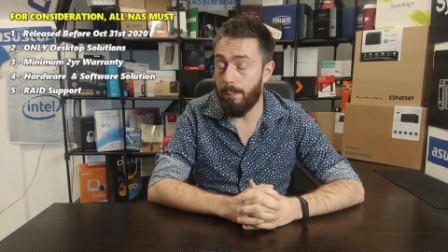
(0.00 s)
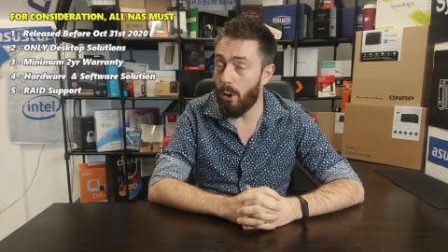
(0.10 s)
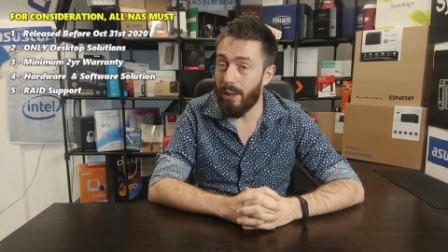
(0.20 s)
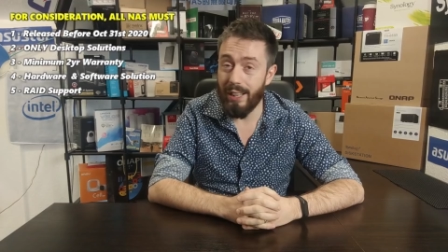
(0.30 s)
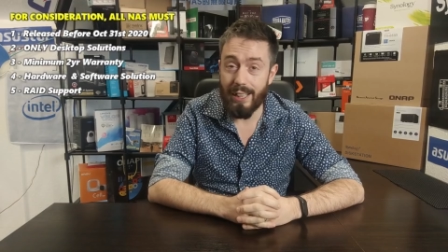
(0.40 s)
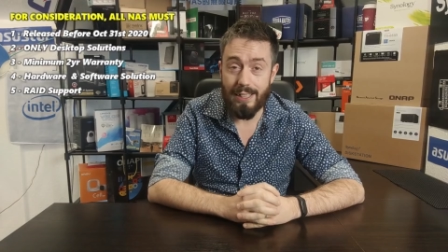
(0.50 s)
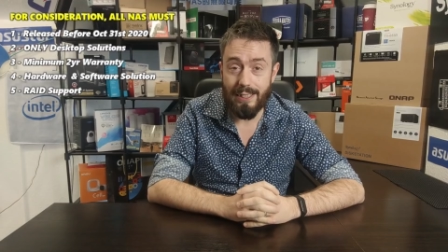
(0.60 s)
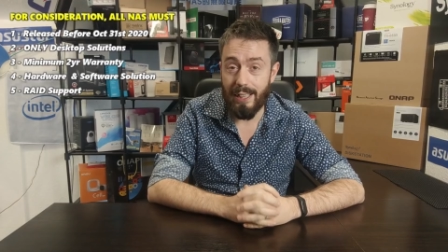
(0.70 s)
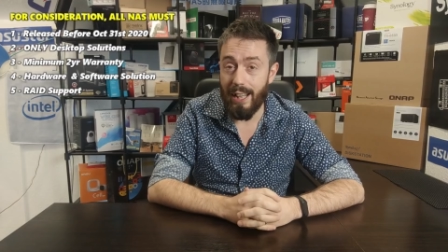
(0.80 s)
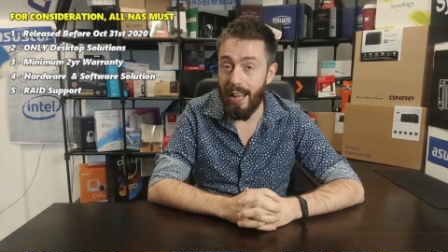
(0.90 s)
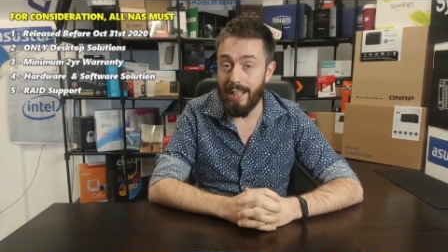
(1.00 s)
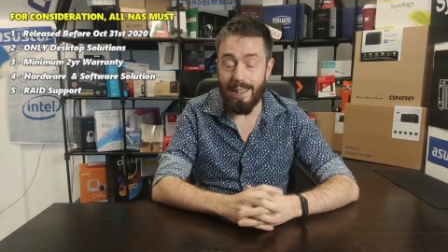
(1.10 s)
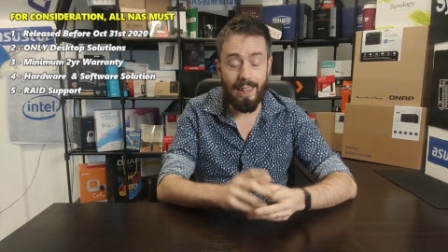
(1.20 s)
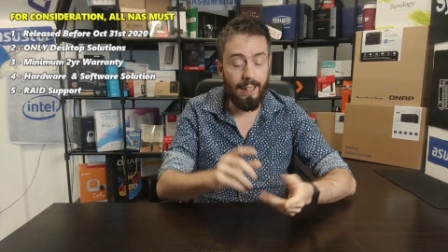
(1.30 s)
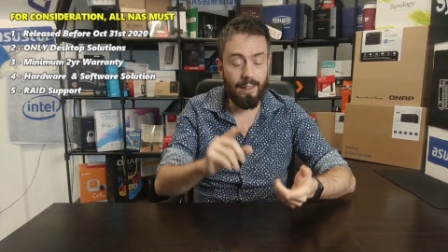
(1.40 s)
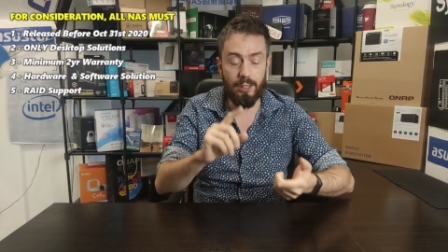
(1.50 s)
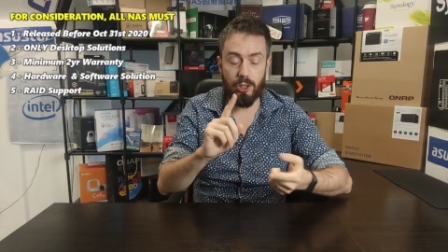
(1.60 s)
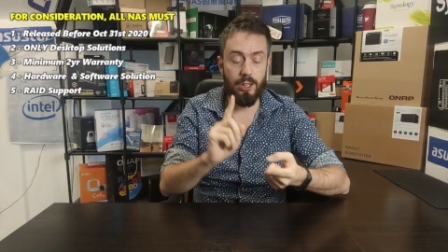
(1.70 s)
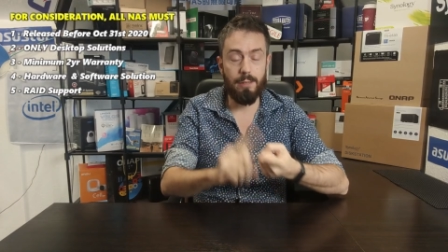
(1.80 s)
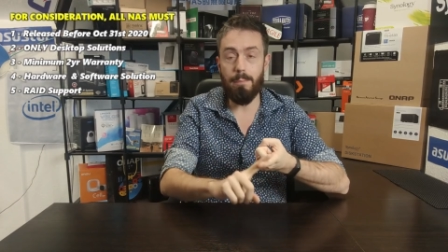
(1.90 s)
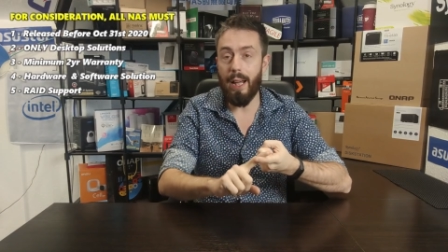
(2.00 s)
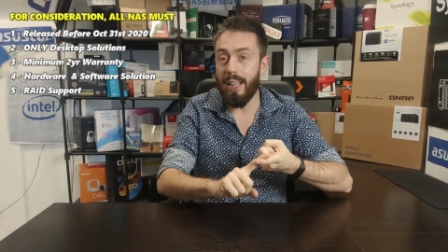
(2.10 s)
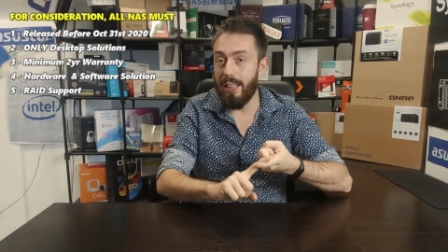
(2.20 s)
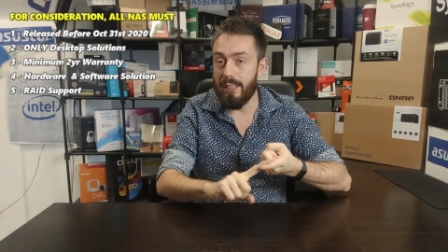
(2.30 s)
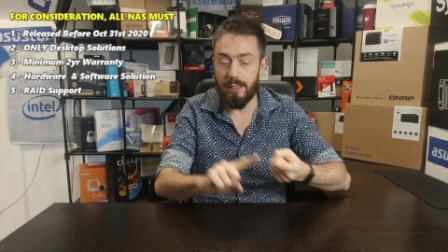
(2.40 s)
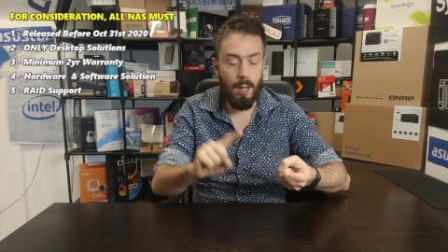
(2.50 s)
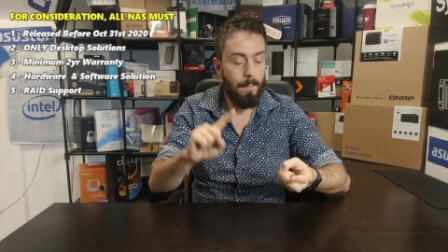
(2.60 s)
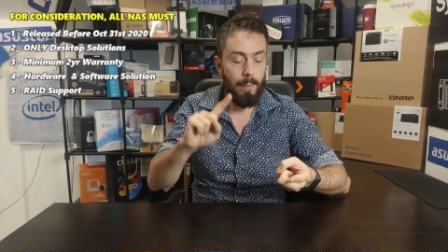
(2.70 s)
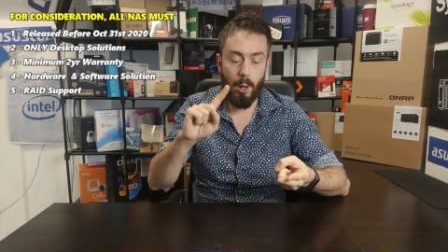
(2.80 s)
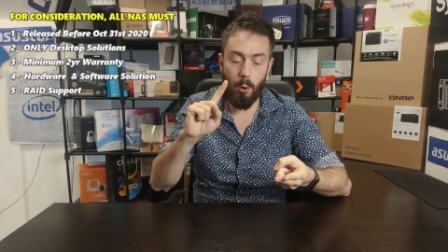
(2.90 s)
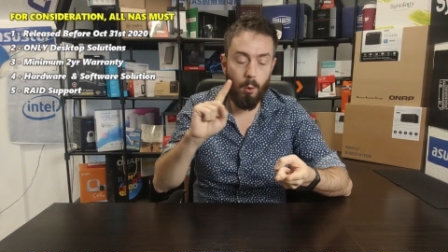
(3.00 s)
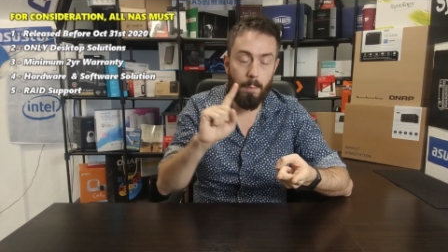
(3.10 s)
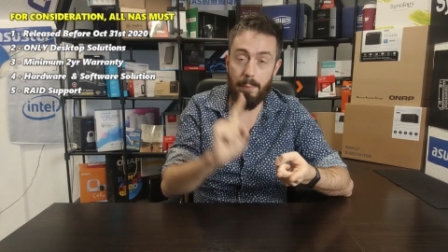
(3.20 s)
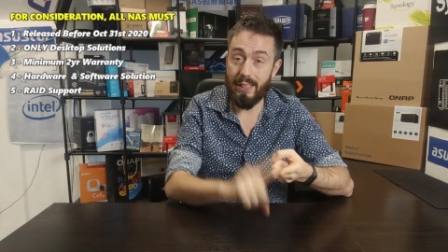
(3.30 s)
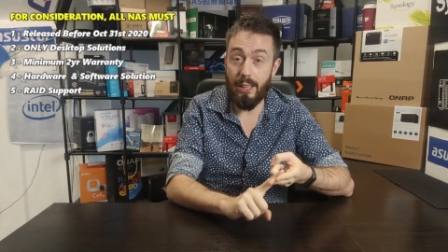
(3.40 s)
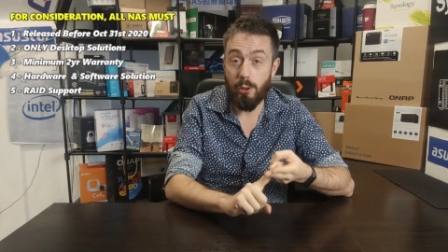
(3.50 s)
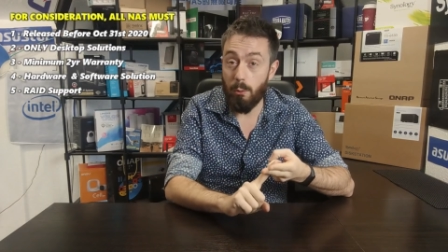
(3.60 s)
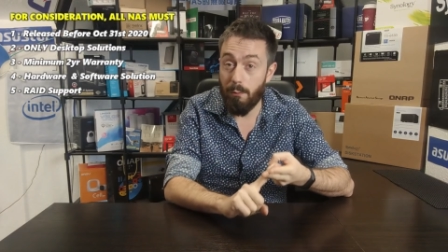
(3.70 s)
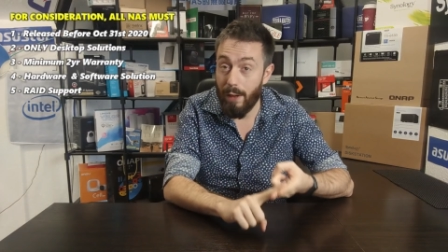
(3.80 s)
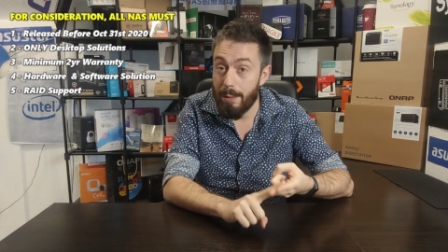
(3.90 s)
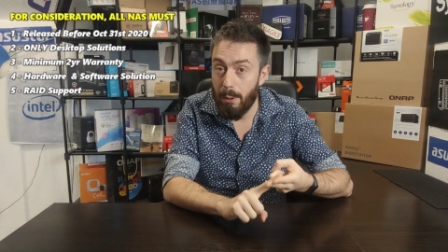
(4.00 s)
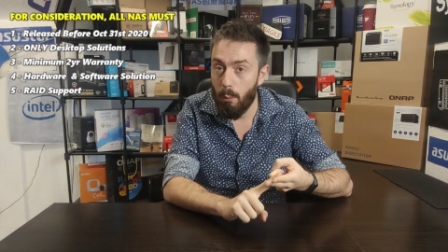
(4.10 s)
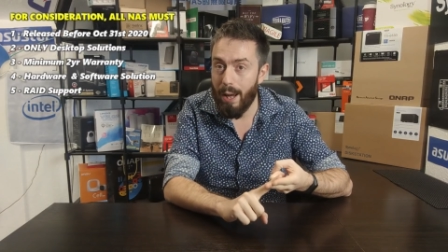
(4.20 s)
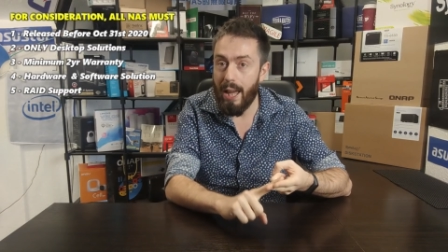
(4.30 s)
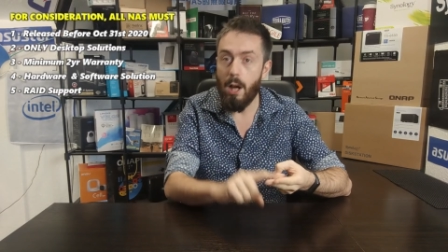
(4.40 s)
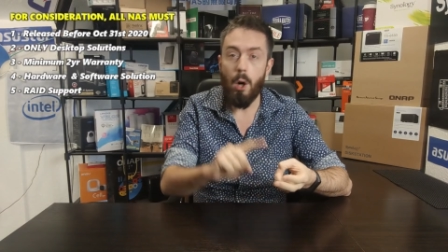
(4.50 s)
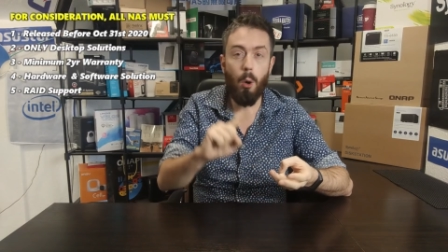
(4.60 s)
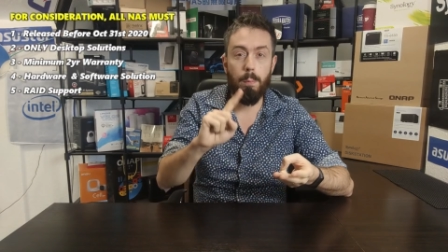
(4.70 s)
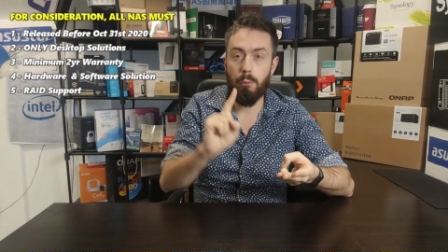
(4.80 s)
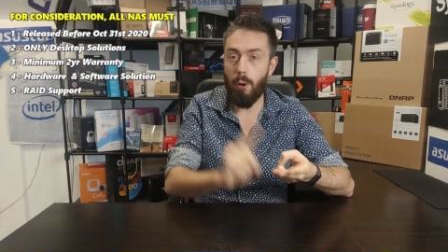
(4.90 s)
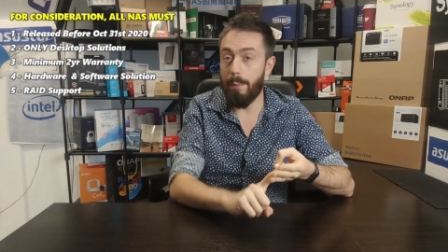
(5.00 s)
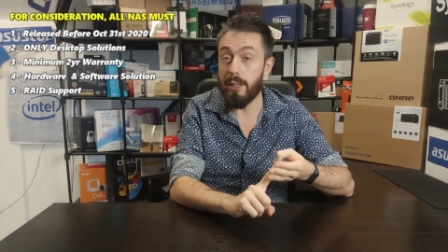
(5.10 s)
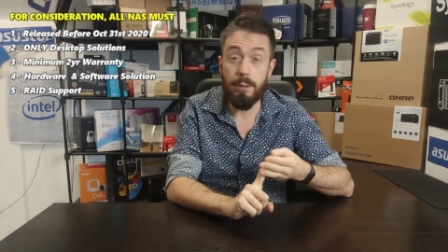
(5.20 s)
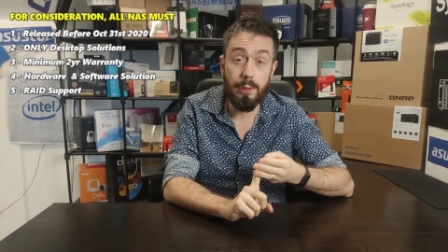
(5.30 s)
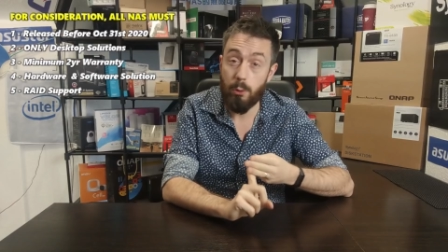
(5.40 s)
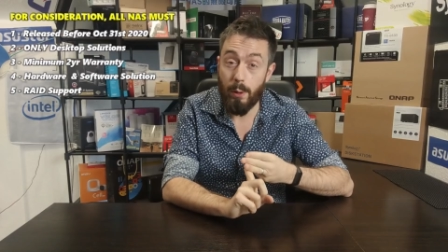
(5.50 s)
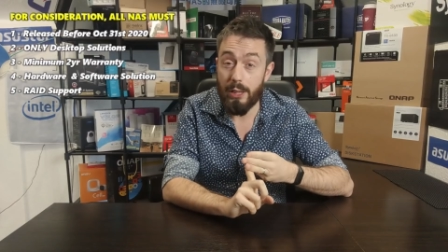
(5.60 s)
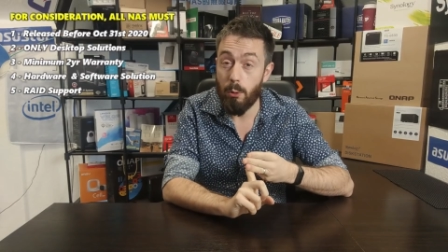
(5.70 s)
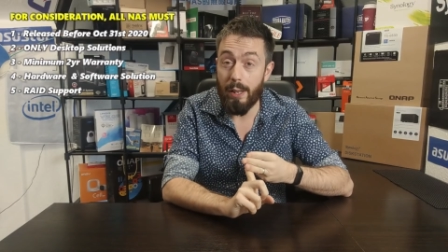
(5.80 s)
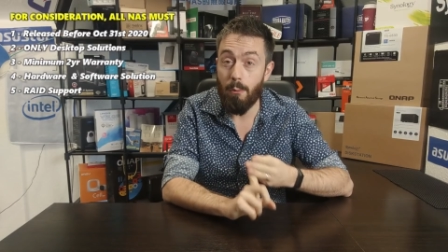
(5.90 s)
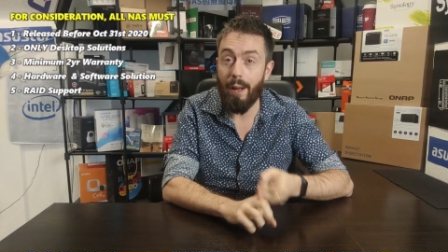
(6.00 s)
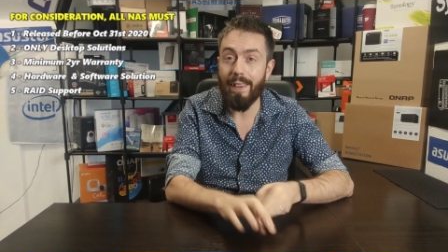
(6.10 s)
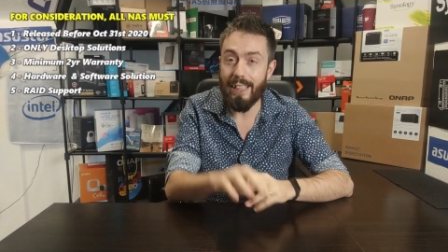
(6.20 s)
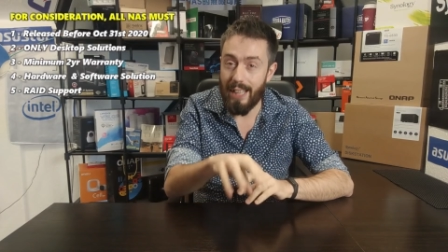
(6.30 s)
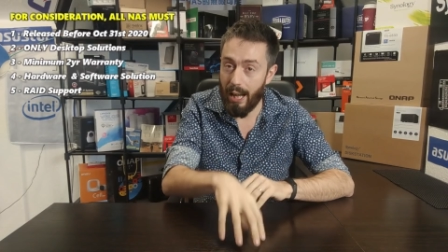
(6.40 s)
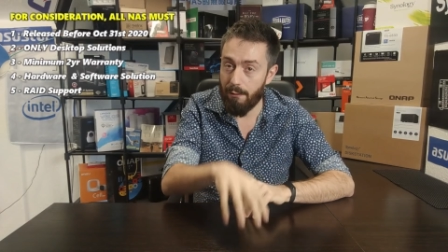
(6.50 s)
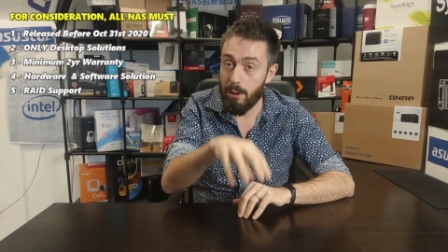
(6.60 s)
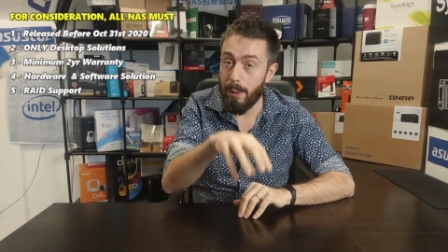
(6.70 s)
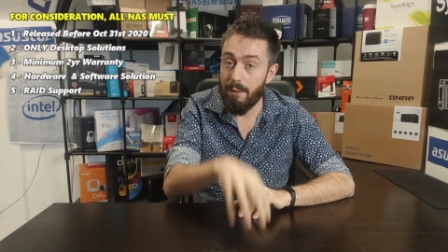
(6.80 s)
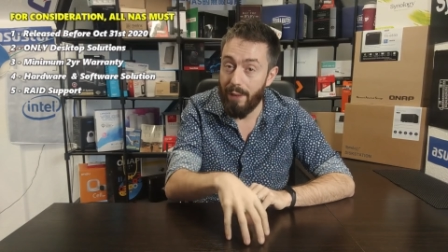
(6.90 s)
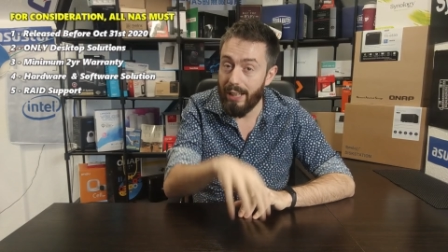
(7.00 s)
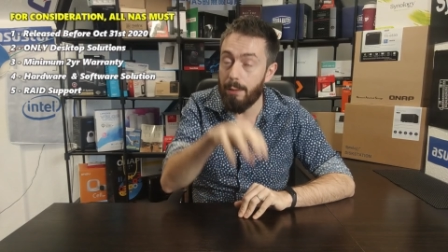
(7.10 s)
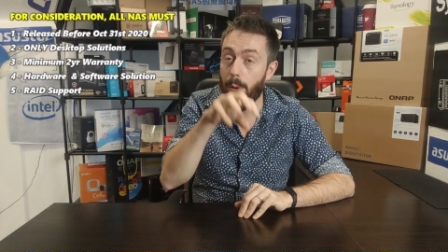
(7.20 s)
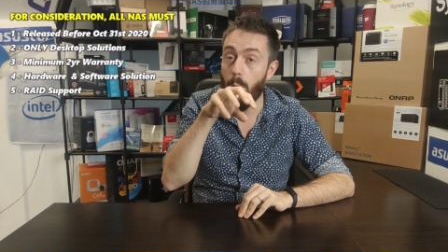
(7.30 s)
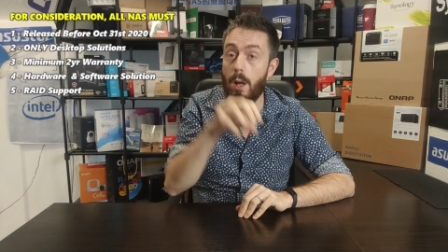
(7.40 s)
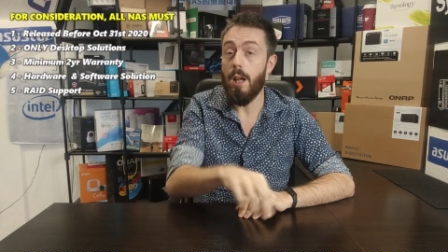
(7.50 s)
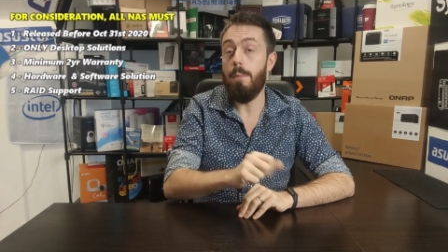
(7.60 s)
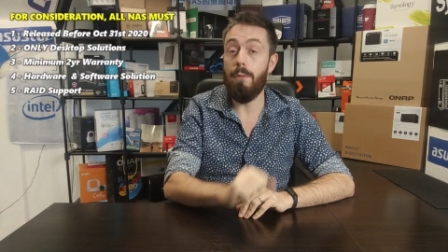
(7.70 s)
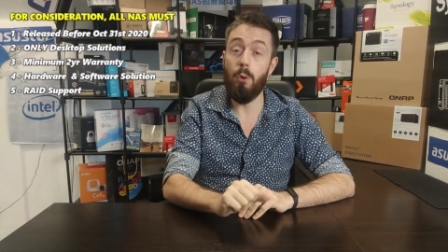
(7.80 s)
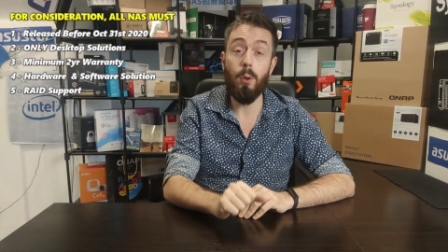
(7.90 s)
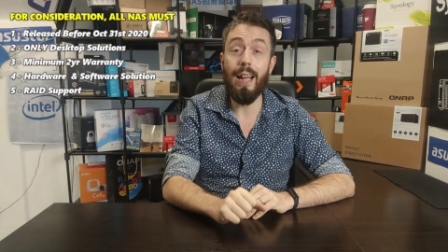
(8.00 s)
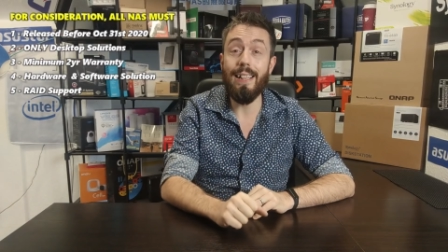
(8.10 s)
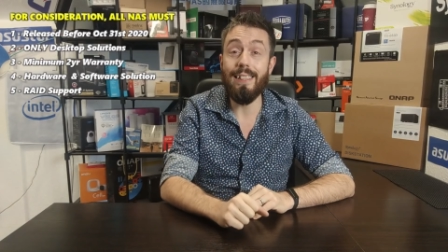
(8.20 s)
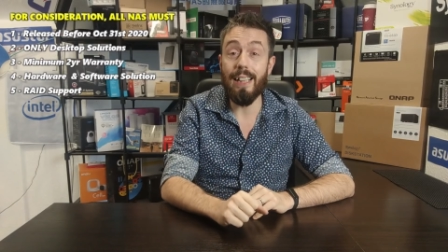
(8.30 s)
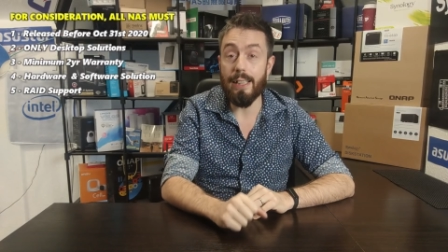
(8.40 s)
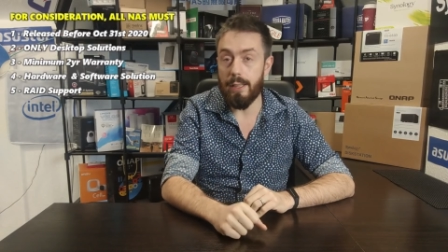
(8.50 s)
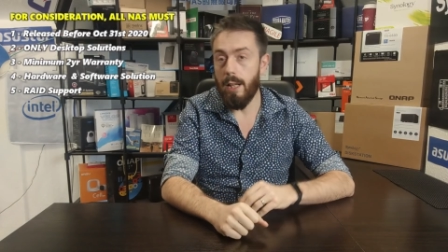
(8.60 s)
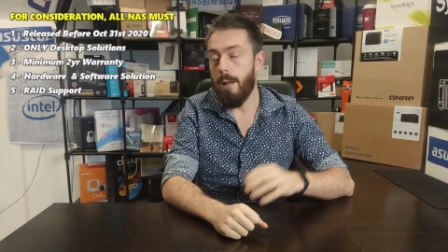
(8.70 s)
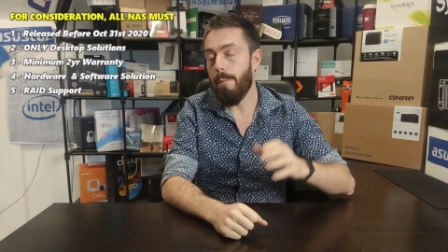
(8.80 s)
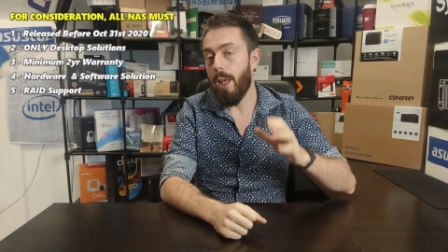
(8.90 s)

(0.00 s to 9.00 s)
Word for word: I'm not going to consider anything that's just mailers or potential vaporware or promises for twenty twenty-one. These have to be available before that date.